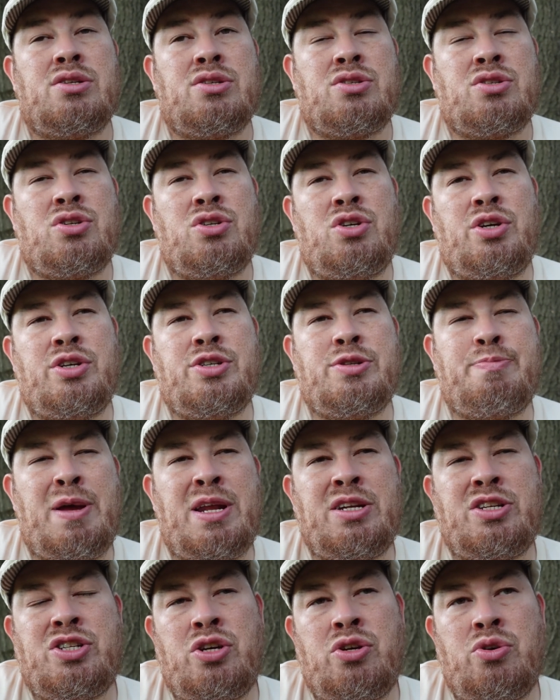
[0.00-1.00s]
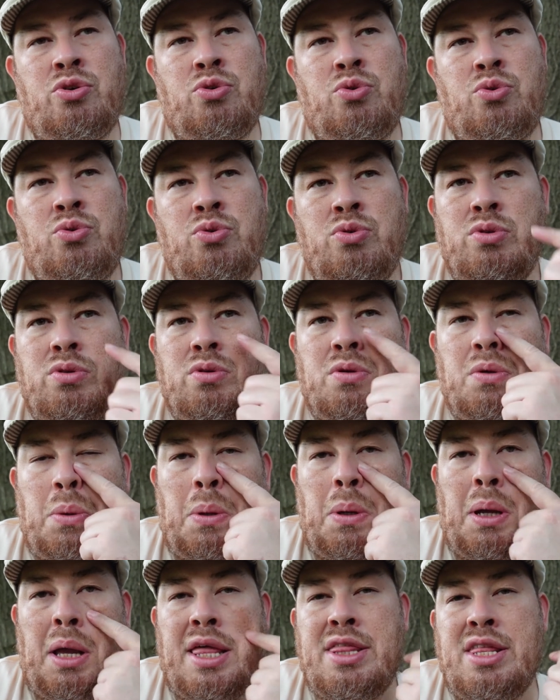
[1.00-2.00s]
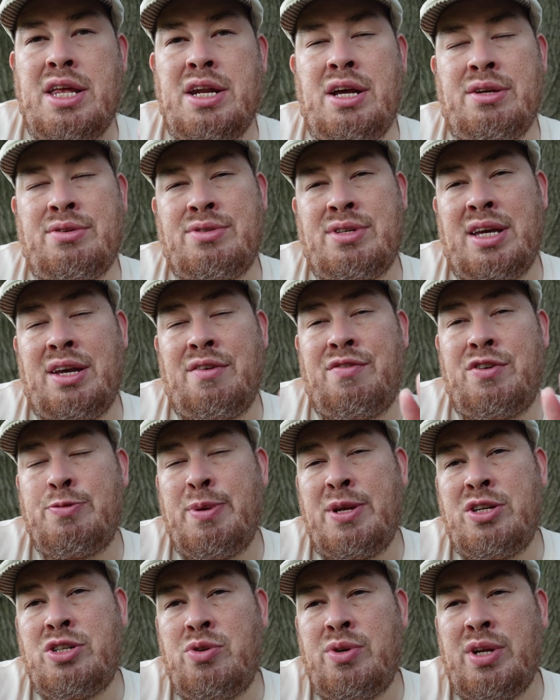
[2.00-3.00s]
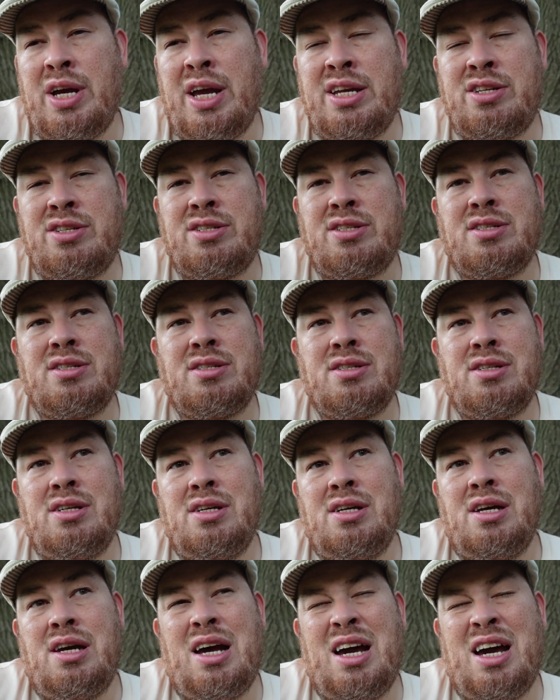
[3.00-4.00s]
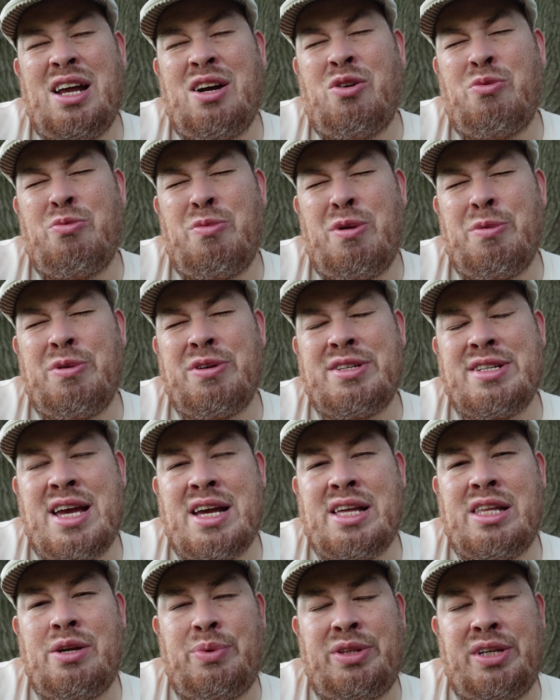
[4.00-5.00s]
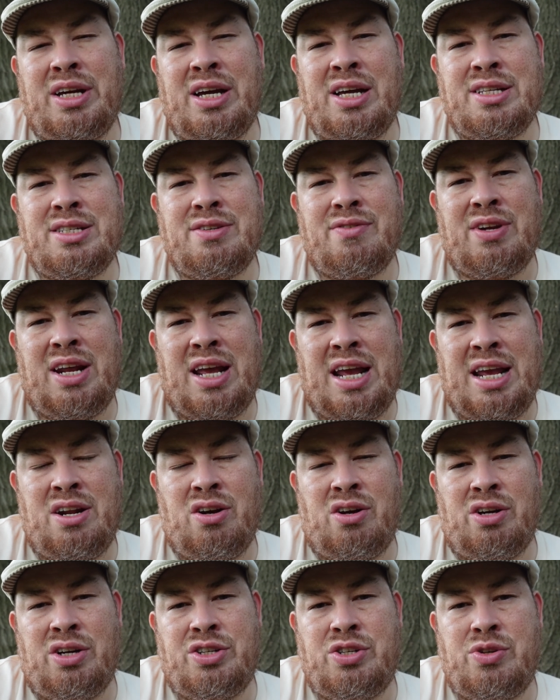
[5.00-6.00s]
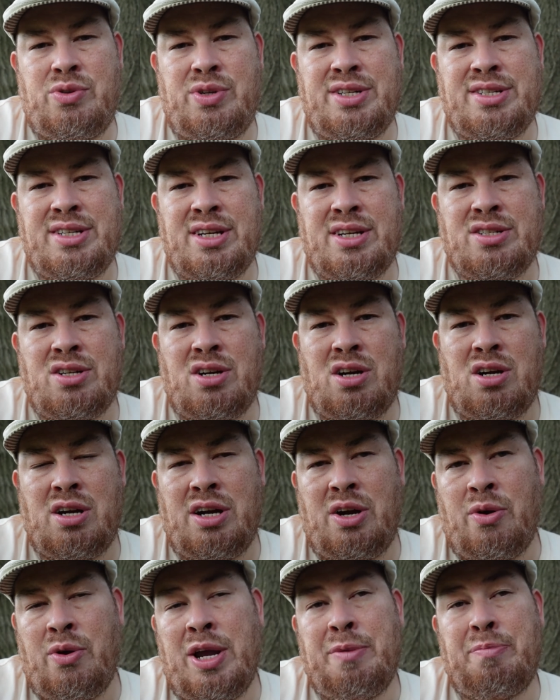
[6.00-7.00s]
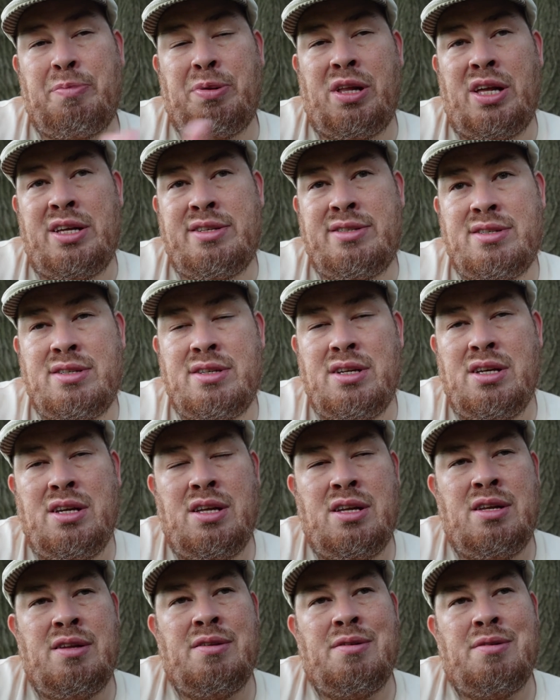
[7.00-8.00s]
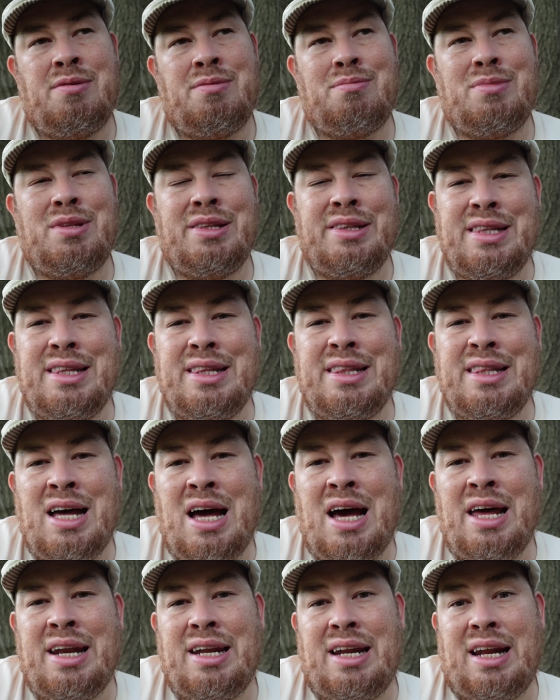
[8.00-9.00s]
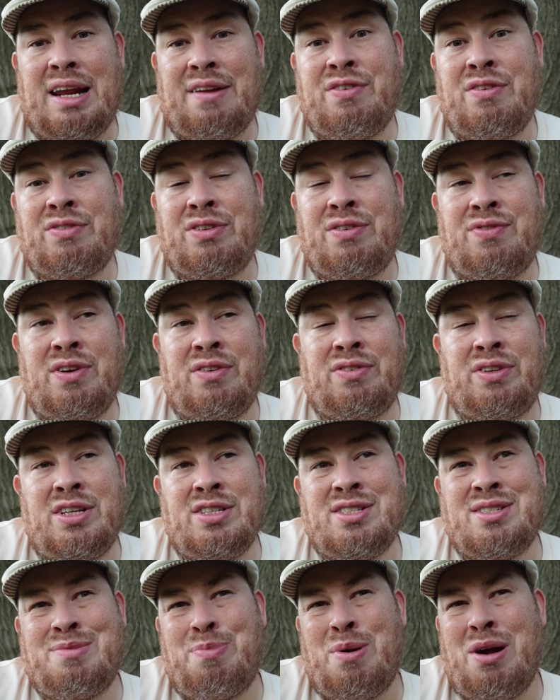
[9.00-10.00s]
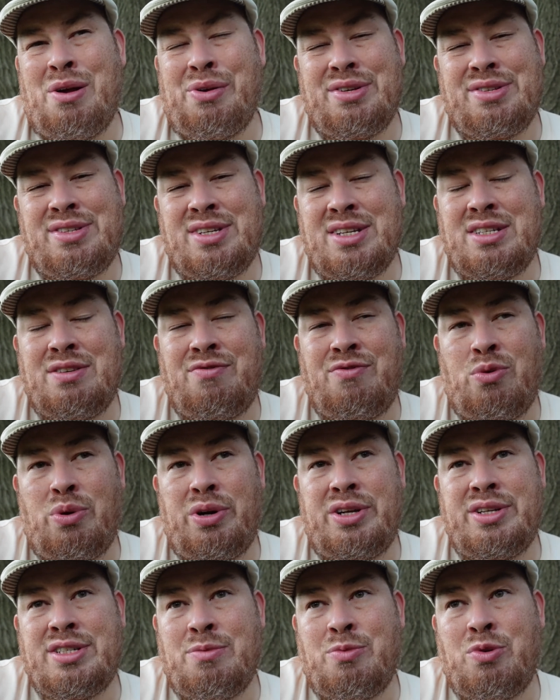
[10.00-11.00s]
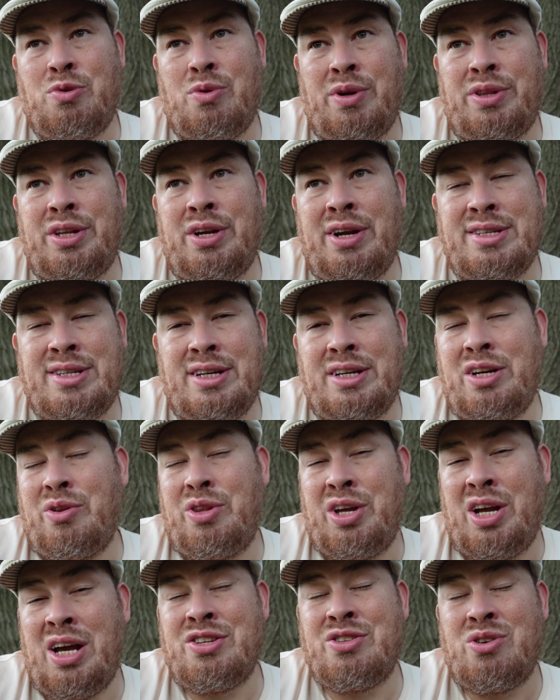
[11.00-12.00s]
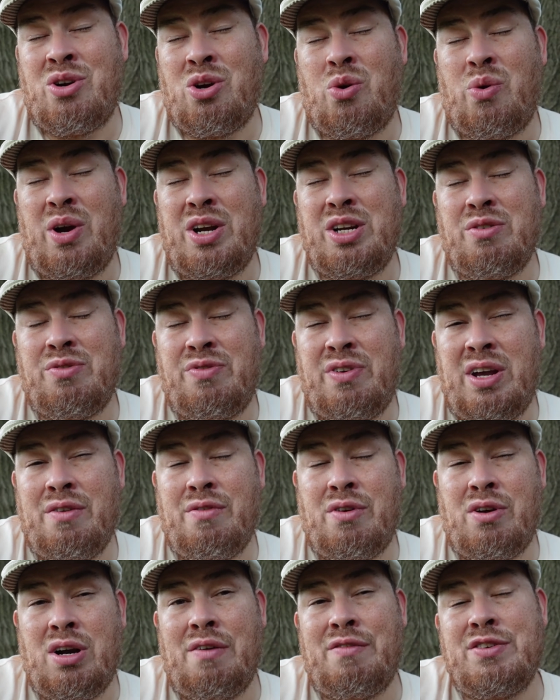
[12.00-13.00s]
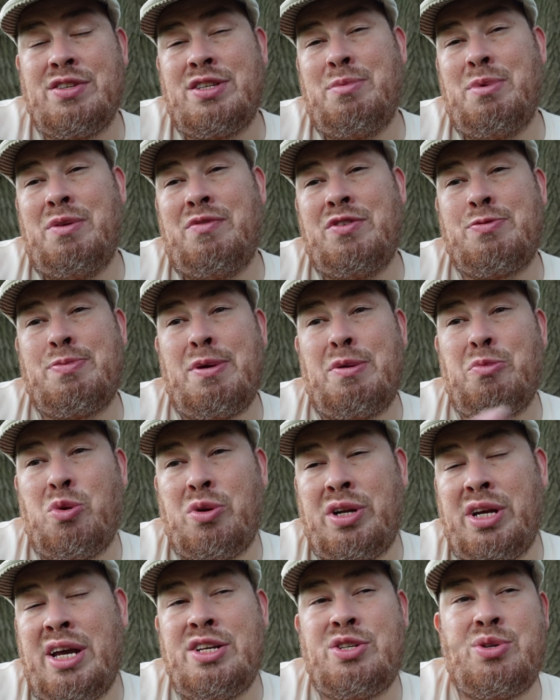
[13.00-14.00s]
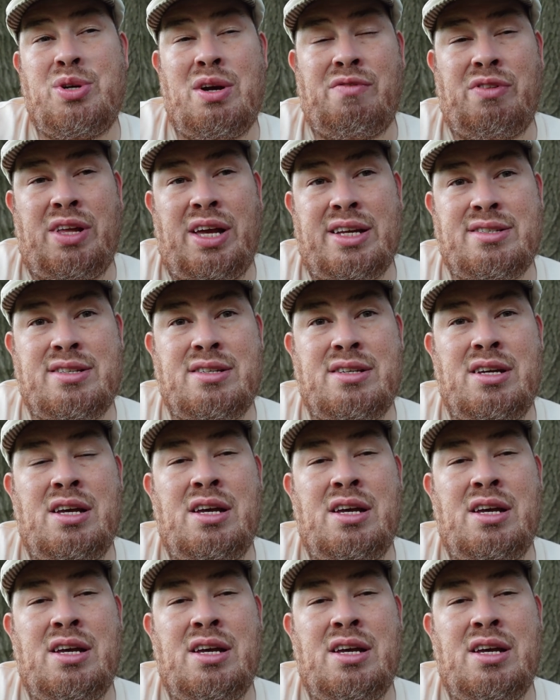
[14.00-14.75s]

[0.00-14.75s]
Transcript: So you could spend two, and then now saying if you spend two dice, I don't remember exactly what the odds of an eight on a two d six are, or eight plus. Not fifty fifty, it's probably sixty forty, somewhere around there. I said, you know, the odds aren't quite in your favor, obviously, but if you spend more dice, you have less.